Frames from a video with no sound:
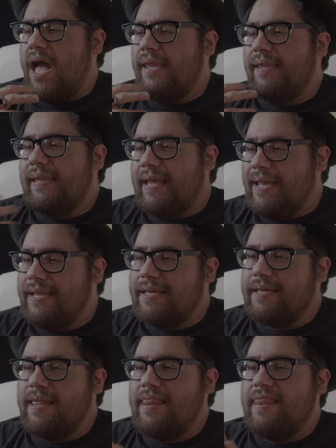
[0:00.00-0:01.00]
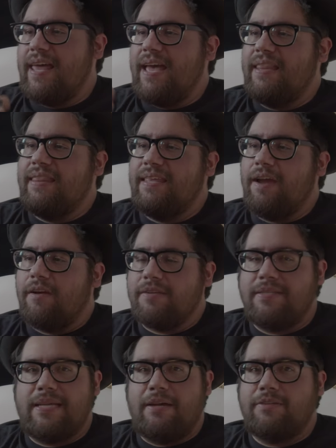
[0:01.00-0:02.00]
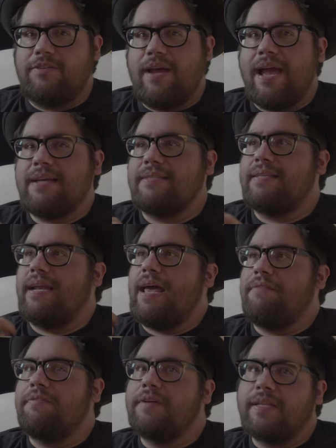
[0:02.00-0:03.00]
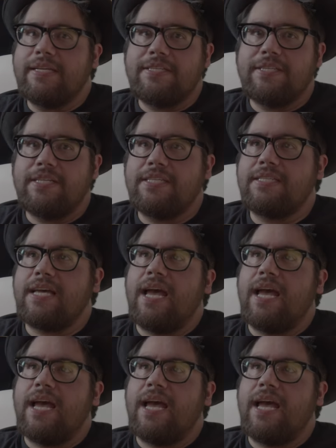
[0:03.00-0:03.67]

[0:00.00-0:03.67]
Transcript: I like that there are soundtracks that have glitches.